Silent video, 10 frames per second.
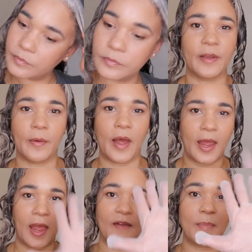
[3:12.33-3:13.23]
So I
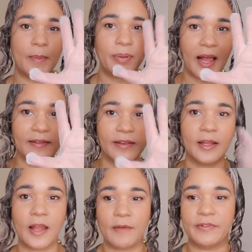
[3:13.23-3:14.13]
have my plastic
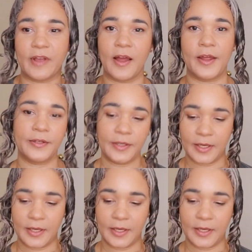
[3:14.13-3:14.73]
gloves on,